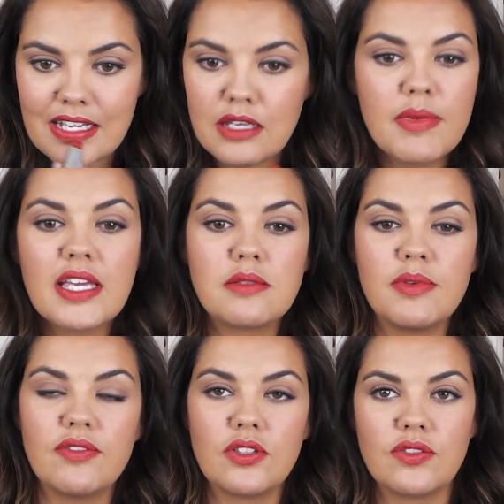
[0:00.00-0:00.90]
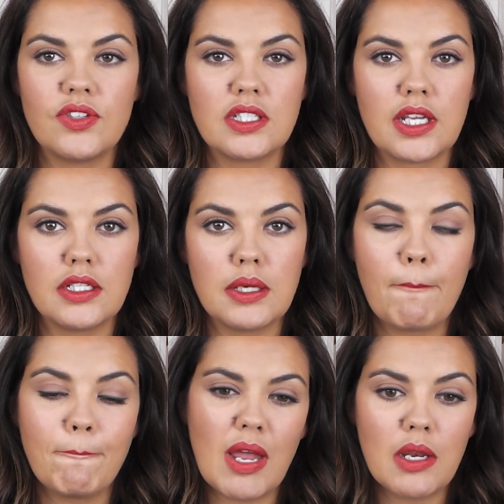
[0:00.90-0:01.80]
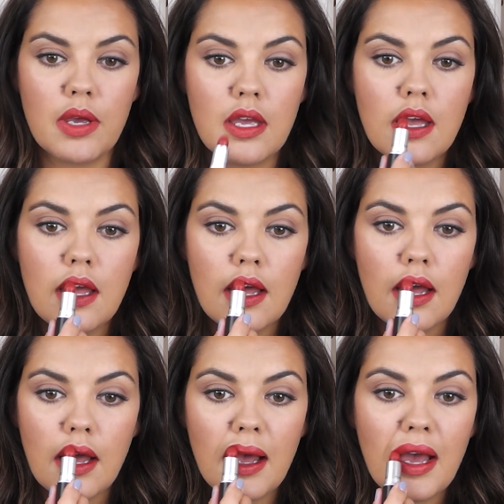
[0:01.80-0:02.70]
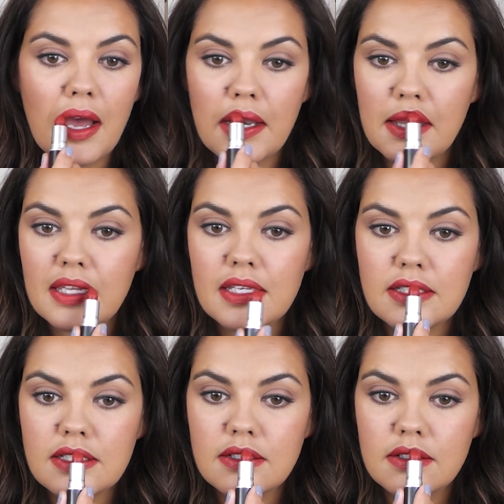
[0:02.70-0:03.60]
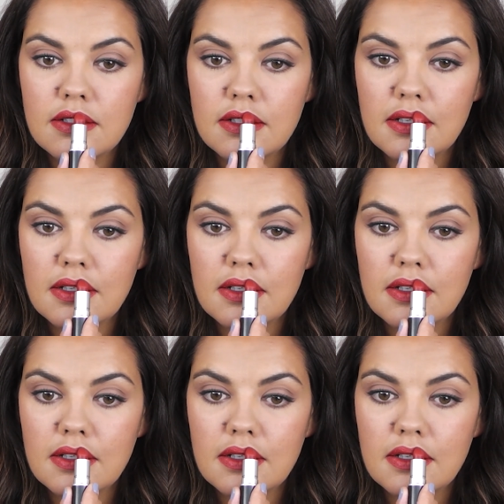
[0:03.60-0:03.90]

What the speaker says: It makes me feel sophisticated. Anyway, and the thing is, it's not